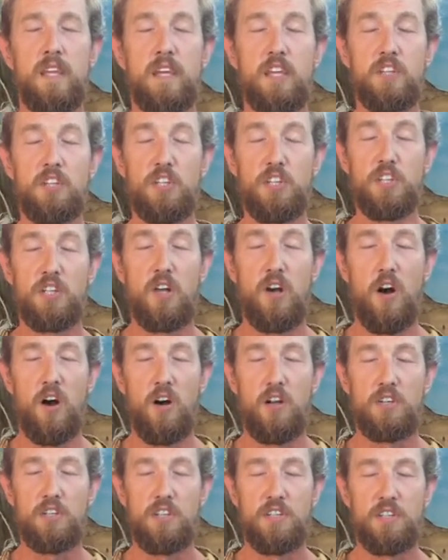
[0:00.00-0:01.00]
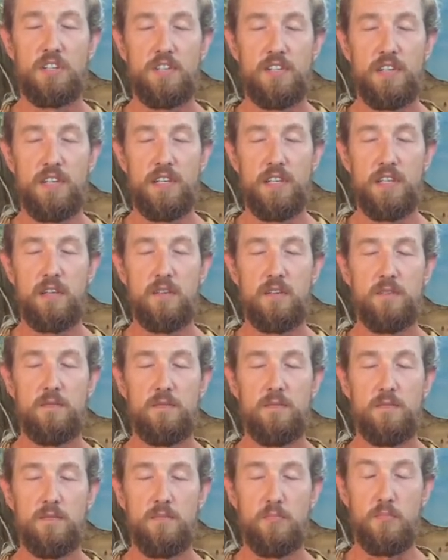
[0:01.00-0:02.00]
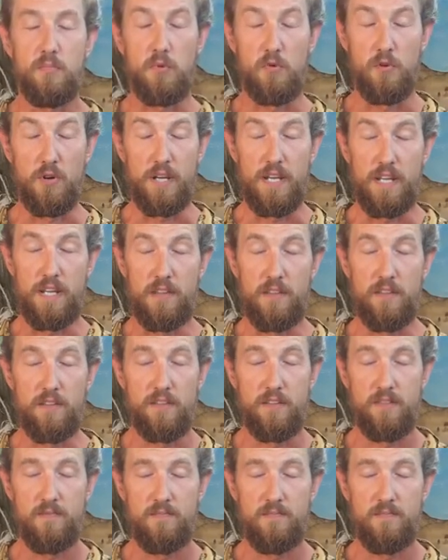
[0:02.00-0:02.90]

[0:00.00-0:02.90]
and just consciously breathe.